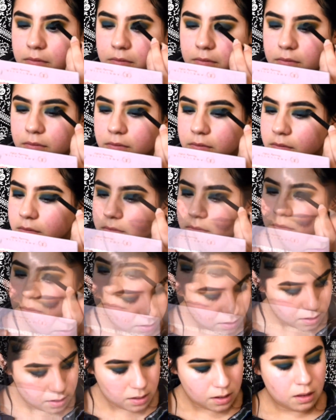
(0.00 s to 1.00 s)

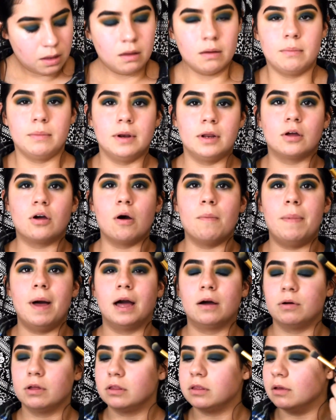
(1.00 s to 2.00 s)
I'm gonna go
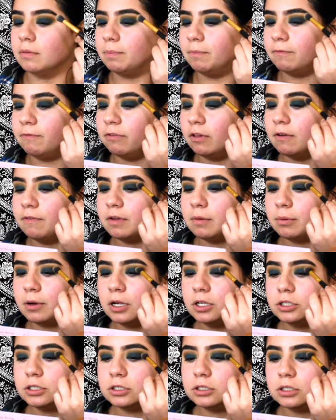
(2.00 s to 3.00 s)
back with a fluffy
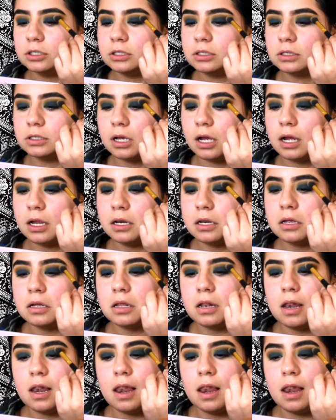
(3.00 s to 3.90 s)
brush and just kind of